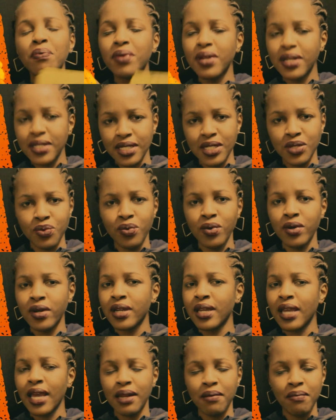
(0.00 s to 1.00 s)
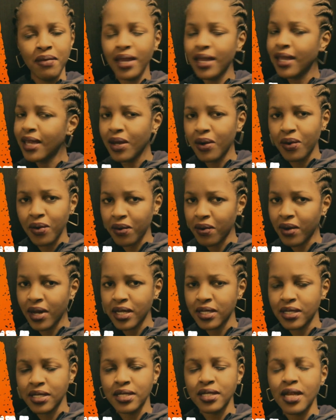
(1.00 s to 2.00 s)
printed work and making
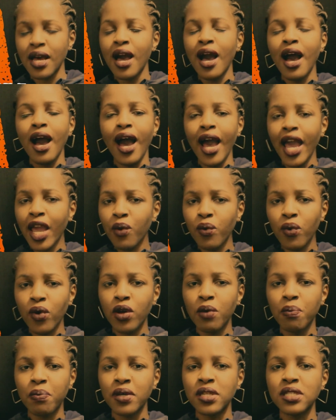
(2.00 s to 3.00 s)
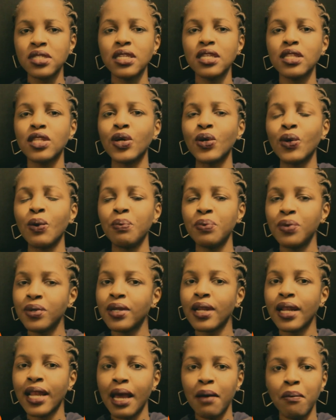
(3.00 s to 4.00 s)
corrections. I work best in the
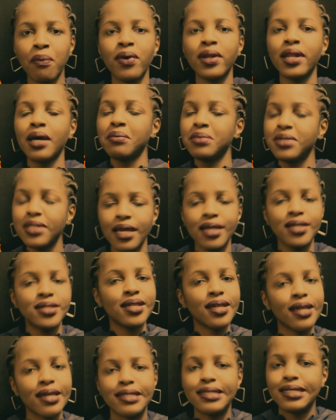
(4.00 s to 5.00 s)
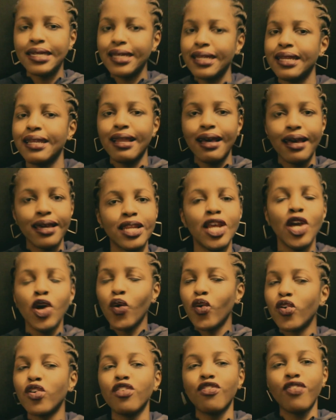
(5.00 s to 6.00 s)
computer lab when I'm chasing a deadline
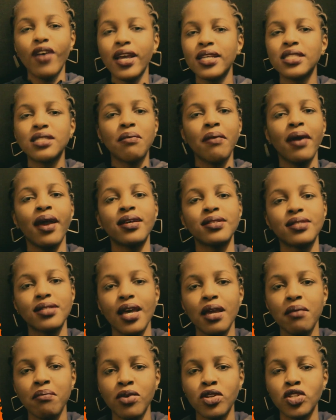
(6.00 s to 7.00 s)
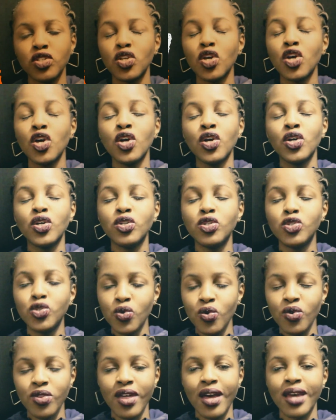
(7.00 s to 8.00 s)
or revising my assignments.
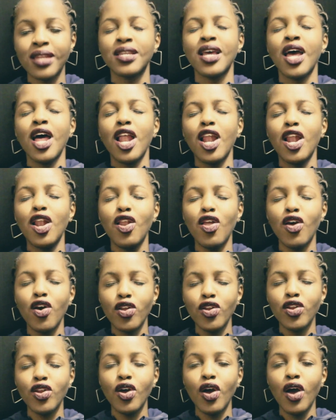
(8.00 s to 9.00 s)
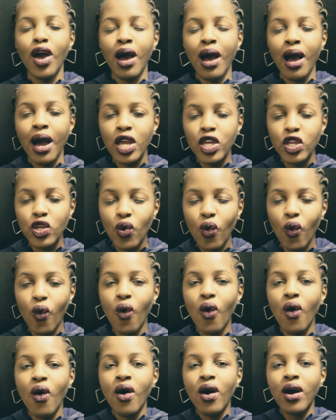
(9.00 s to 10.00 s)
Do that. Learn your
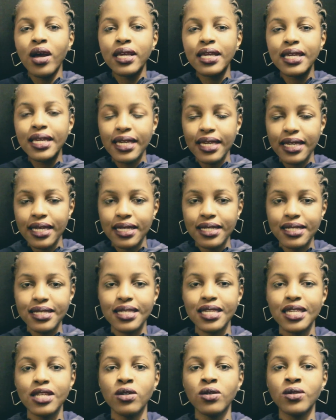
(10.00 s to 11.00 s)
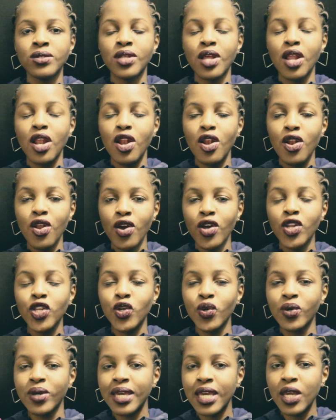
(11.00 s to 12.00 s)
key skills, learn
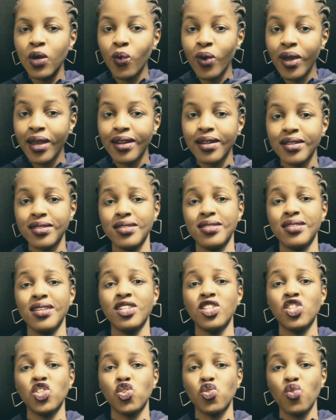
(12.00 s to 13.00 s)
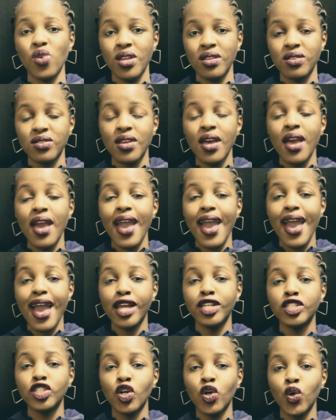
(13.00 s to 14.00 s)
your key weaknesses and strengths,
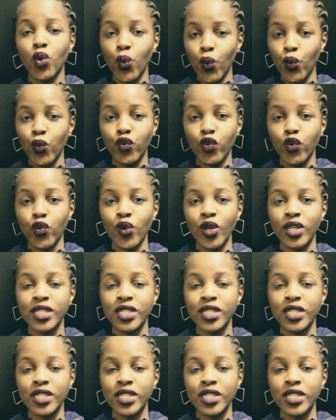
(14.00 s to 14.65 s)
and go for